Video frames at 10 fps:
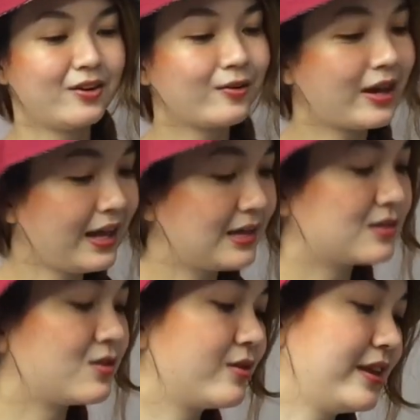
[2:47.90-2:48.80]
Okay,
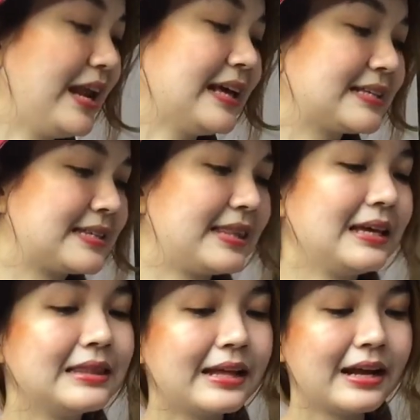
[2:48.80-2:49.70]
so the next
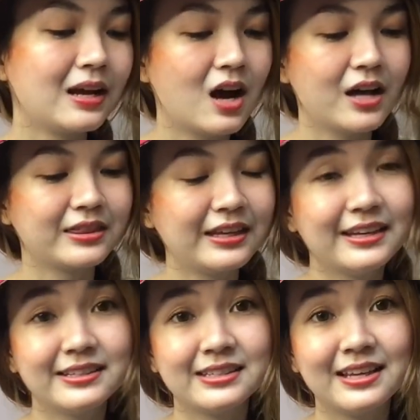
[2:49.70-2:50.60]
thing that I got
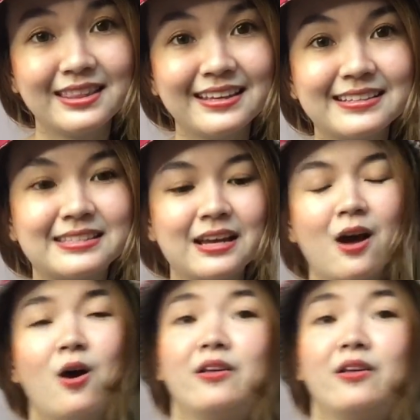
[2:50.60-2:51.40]
is this.